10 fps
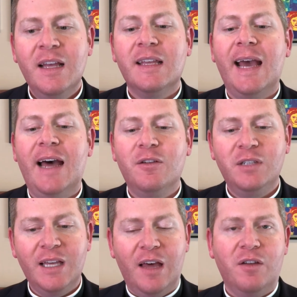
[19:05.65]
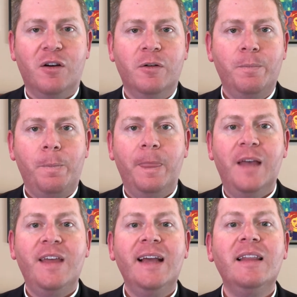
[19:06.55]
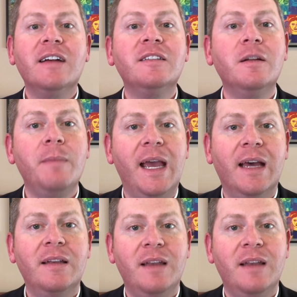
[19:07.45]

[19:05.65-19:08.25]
gather together and they elected a man